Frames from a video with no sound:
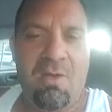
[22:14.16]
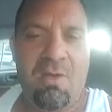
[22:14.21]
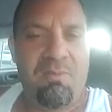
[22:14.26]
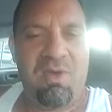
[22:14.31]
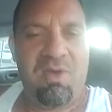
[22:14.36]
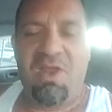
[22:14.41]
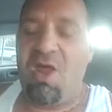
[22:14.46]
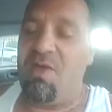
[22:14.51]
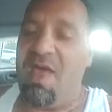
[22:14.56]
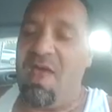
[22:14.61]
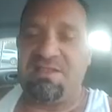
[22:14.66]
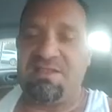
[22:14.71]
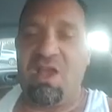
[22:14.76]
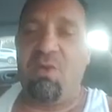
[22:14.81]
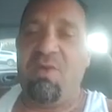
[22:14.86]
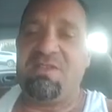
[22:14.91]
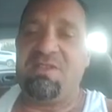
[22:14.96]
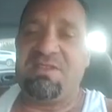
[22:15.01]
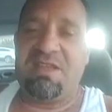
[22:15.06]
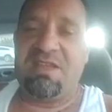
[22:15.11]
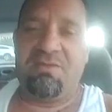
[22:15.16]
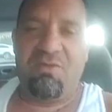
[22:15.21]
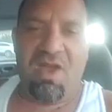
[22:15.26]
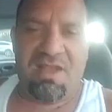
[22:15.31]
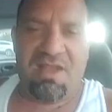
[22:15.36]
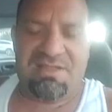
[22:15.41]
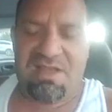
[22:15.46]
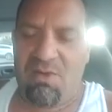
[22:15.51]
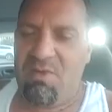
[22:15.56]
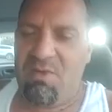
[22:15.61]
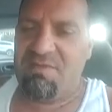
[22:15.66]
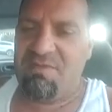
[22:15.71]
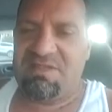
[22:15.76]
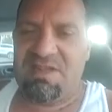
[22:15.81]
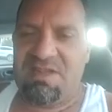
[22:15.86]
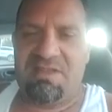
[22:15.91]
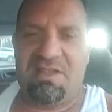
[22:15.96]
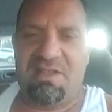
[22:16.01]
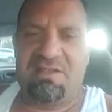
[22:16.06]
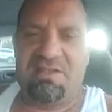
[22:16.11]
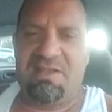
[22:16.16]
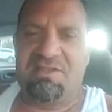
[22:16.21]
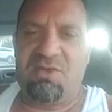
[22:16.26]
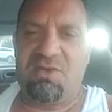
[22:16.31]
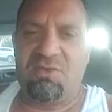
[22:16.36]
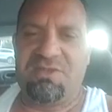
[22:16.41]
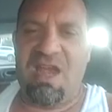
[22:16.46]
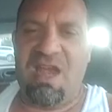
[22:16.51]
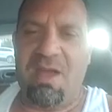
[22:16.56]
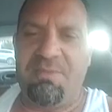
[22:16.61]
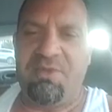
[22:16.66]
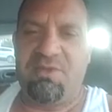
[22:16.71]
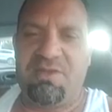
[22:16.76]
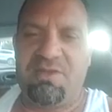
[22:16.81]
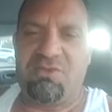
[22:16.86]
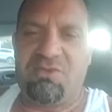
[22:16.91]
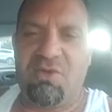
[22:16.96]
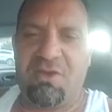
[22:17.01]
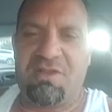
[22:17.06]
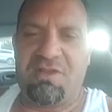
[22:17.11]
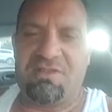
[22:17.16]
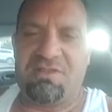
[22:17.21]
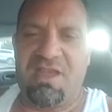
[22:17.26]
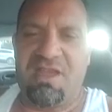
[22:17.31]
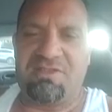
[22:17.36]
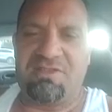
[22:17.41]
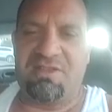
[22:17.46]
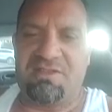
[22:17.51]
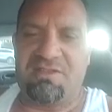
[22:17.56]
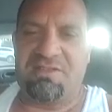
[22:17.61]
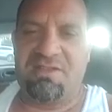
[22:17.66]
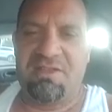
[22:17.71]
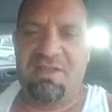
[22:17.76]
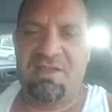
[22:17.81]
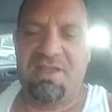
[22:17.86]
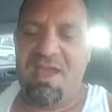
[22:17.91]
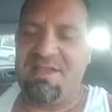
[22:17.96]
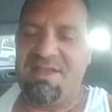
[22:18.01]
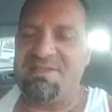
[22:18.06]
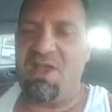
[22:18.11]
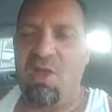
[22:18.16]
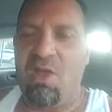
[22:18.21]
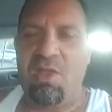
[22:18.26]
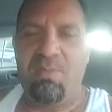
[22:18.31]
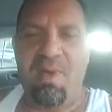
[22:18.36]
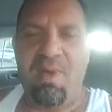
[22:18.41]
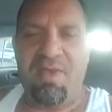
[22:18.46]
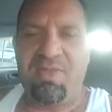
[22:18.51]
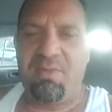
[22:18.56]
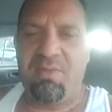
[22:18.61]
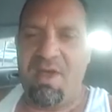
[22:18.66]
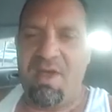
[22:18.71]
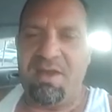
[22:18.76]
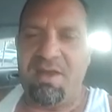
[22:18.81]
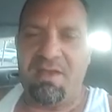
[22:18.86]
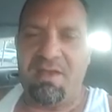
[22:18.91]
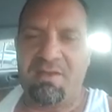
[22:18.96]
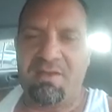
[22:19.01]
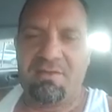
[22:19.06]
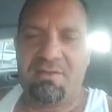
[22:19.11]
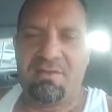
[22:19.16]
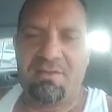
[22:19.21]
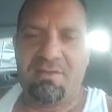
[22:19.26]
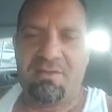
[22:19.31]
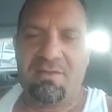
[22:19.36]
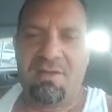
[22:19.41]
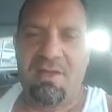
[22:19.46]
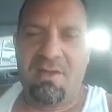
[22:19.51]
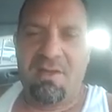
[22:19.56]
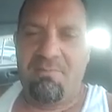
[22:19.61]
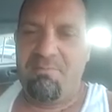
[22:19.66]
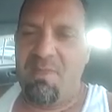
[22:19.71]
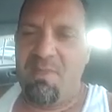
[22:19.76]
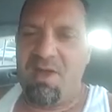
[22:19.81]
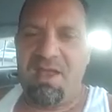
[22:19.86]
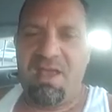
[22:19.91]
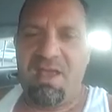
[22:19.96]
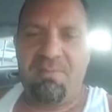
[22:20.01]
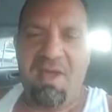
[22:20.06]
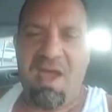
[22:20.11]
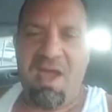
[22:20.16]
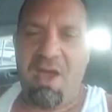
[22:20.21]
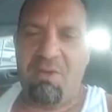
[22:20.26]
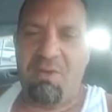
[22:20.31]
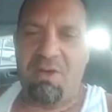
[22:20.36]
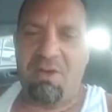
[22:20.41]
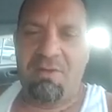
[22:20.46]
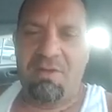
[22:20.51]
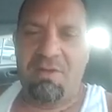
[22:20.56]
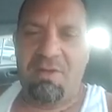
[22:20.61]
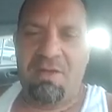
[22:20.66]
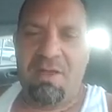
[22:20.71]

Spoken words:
But that's all we see. That's all we've seen this whole time through these organizations. It's all about the money and power.